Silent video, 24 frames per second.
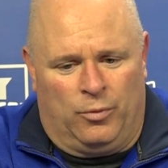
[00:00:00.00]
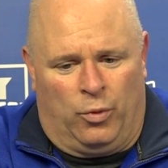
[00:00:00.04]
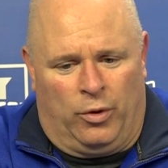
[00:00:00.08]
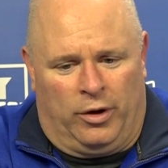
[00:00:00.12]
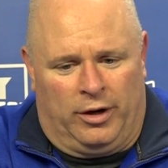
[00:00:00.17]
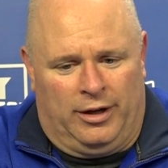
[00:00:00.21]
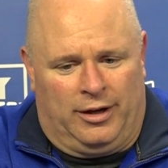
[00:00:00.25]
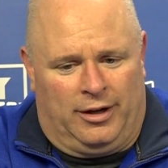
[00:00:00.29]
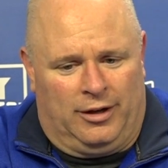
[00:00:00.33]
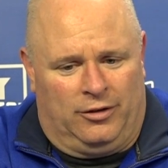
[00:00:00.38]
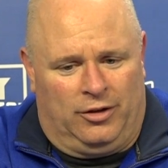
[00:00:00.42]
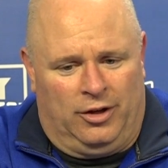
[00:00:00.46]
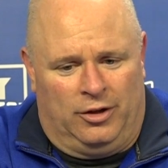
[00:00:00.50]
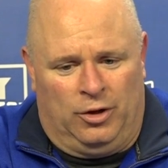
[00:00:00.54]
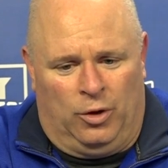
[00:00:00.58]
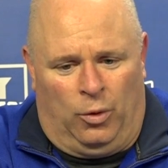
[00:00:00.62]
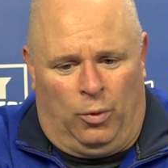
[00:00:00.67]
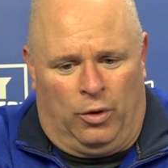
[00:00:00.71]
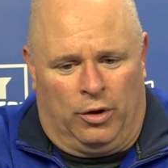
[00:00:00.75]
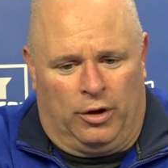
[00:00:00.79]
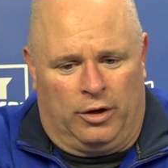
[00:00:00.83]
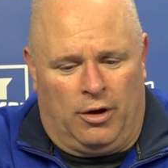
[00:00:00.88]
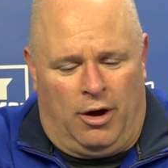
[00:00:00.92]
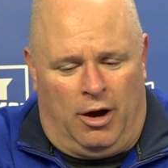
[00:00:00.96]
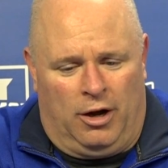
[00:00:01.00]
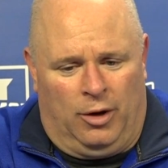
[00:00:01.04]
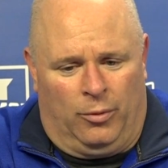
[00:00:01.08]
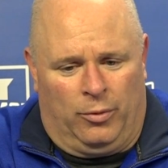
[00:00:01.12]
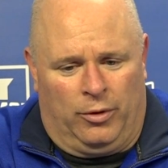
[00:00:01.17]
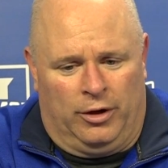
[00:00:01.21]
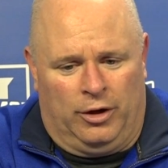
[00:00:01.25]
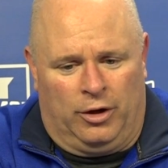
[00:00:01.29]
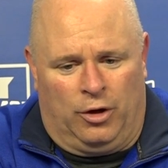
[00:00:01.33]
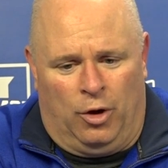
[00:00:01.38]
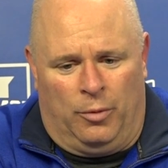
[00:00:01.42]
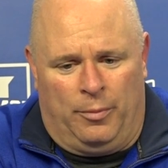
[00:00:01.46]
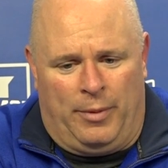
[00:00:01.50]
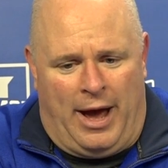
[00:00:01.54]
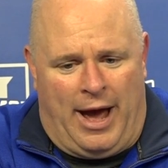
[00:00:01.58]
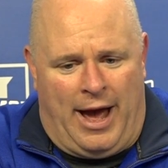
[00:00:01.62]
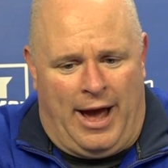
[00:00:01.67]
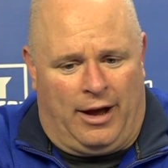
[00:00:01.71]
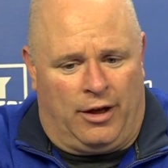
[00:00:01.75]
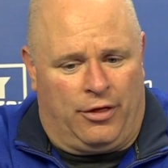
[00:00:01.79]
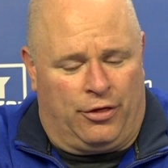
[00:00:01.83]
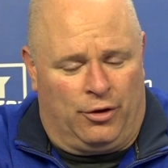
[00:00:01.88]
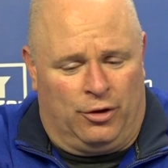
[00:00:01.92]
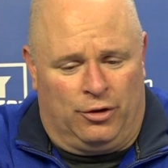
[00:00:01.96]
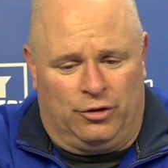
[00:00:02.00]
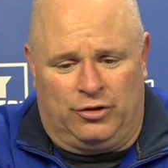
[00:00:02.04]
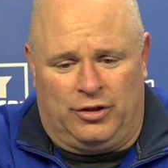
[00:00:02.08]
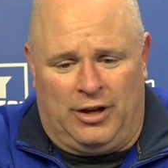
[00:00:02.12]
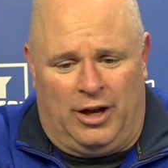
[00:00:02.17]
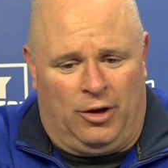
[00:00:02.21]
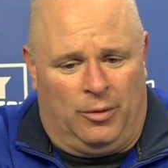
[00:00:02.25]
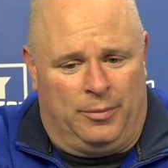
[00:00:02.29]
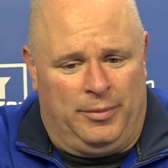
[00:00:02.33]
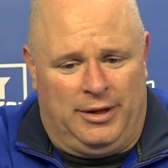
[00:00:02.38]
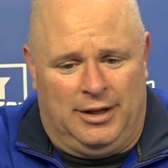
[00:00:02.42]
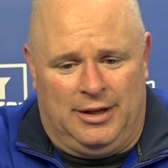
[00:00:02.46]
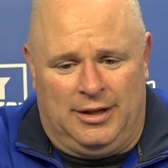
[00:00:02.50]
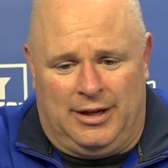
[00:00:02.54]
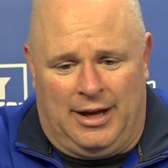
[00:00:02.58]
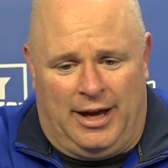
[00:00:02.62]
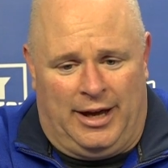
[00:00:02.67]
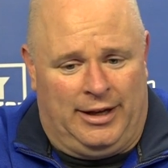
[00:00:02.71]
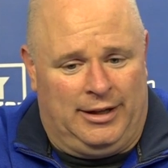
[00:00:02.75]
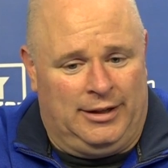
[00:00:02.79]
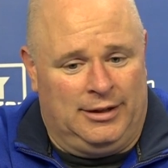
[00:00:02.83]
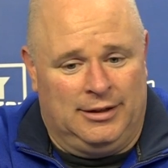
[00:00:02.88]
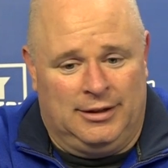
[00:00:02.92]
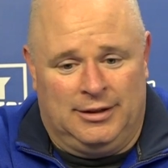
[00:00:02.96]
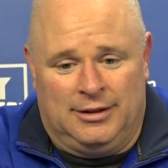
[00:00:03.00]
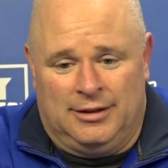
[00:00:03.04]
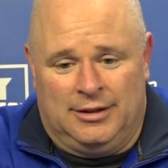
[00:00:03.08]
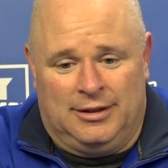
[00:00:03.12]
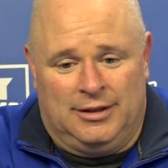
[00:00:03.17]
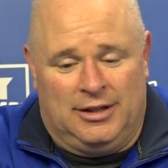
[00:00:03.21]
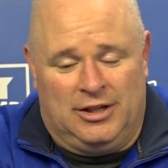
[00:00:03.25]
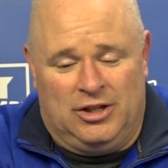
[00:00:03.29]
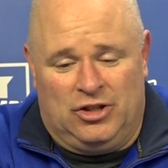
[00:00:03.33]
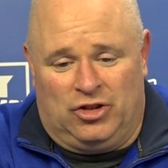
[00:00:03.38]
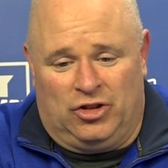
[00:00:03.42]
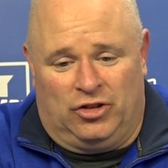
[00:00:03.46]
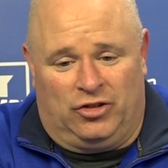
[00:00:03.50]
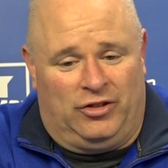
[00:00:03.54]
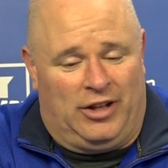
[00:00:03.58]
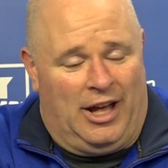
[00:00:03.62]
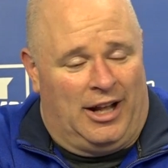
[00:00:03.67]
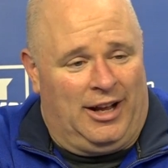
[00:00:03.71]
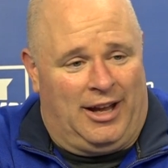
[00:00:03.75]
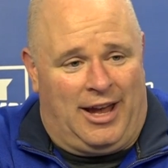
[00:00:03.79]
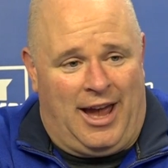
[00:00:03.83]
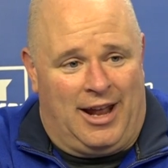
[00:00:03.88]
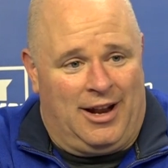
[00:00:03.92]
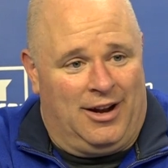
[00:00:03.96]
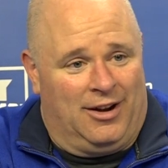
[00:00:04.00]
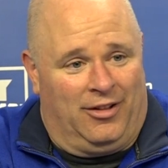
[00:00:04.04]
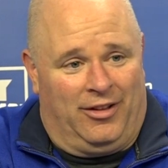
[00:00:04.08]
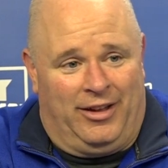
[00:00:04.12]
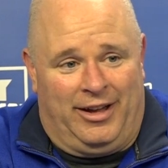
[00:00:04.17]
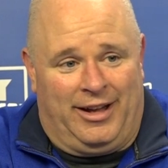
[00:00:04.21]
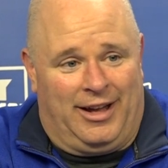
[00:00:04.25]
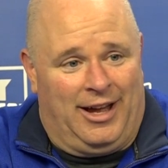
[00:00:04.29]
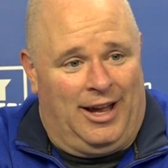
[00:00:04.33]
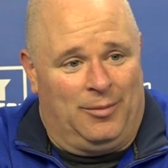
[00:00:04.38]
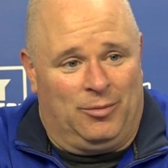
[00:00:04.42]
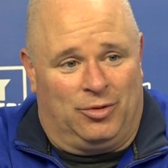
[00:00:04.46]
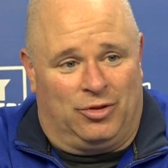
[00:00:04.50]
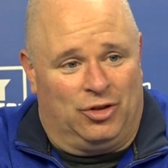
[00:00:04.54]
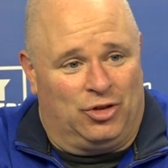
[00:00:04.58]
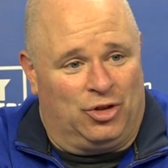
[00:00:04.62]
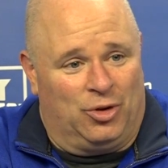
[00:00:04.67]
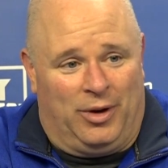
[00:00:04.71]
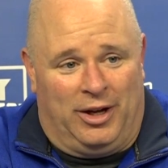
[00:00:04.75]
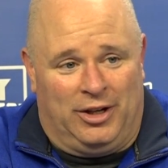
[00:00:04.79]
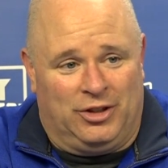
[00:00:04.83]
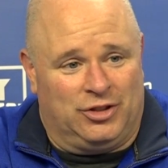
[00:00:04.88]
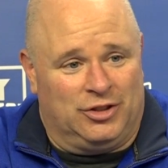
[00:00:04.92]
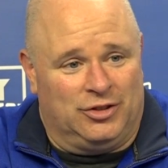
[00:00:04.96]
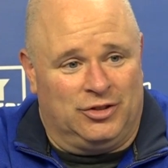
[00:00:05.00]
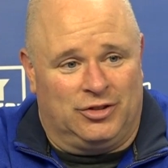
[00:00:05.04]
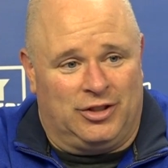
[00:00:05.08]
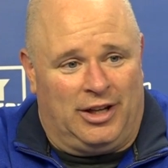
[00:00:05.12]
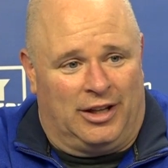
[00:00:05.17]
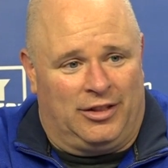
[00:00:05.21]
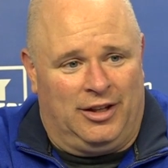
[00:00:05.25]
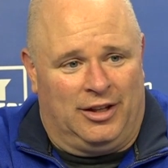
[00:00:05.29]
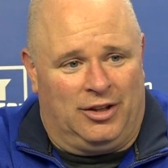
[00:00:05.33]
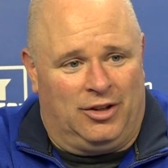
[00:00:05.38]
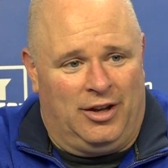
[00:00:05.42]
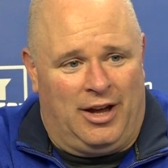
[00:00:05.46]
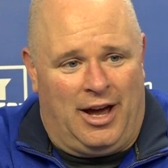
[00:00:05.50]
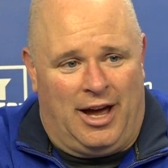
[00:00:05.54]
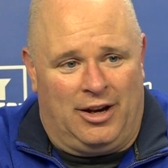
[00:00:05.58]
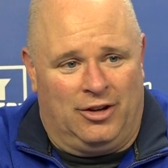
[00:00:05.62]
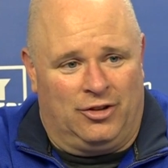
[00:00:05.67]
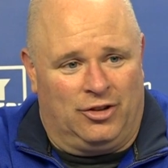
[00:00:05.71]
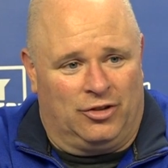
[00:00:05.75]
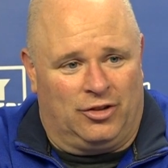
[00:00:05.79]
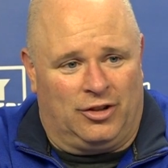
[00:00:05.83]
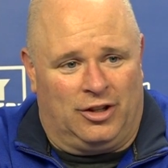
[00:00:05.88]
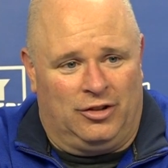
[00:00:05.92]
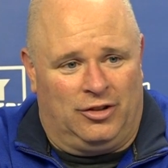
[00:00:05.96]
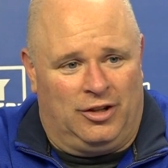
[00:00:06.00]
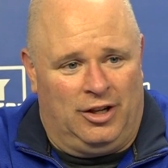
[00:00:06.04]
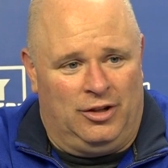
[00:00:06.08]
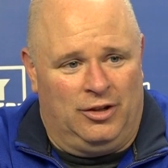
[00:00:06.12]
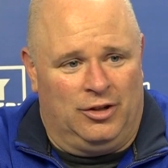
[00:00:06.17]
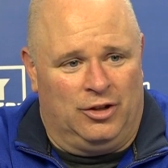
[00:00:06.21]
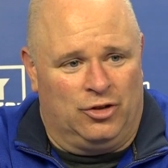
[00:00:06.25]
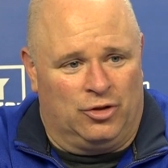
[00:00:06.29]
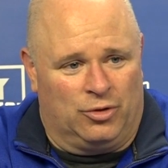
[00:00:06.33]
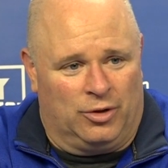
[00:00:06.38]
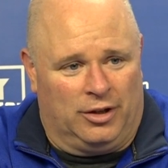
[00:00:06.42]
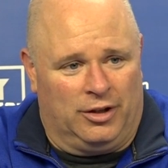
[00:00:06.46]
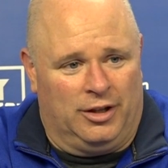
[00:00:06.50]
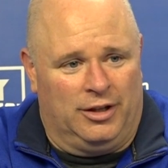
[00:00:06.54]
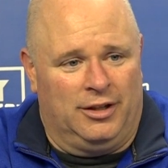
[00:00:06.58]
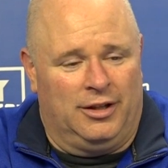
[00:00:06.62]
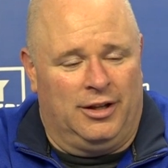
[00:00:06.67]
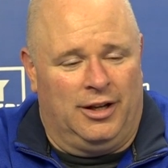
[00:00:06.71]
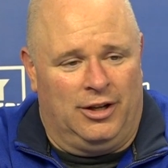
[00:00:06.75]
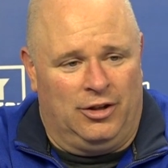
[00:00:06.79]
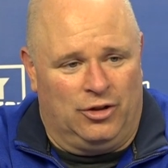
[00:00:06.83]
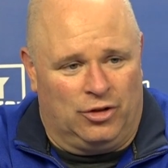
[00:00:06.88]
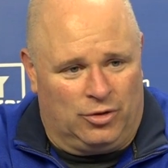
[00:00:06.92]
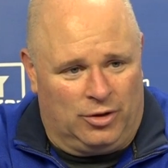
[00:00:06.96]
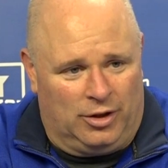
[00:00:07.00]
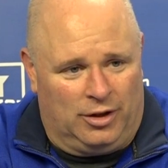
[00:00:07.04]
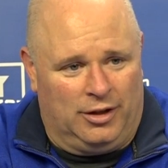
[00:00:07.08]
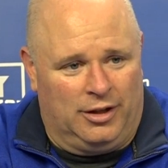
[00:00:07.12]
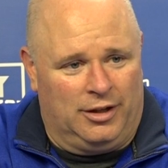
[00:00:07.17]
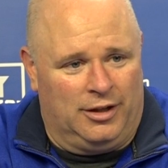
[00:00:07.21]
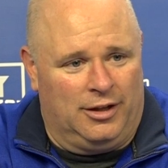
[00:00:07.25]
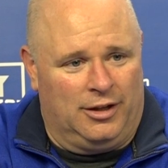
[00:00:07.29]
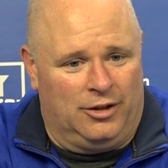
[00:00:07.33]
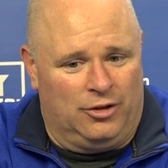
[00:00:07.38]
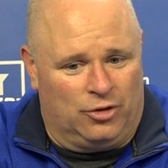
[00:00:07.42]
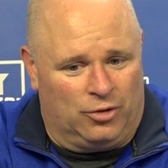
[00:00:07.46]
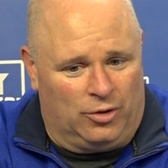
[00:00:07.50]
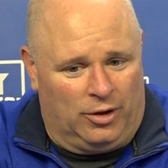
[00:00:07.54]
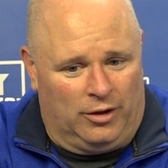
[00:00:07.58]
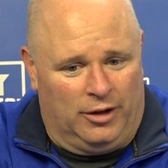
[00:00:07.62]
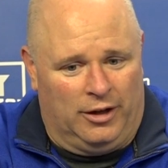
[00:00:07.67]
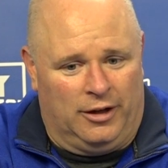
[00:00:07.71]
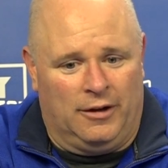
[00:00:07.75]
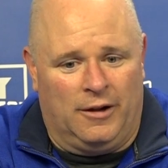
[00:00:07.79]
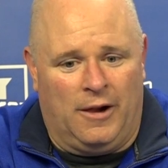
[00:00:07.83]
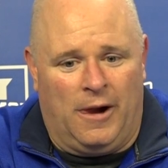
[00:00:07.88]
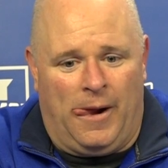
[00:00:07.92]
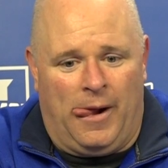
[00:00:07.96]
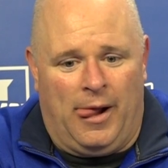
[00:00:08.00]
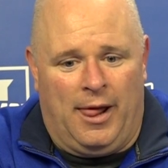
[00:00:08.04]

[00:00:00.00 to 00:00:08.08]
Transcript: We're going to continue to work on it. We're going to go back. Thursday will be a day just dedicated to late game situations. I think you got to just continue to drill it and drill it and drill it.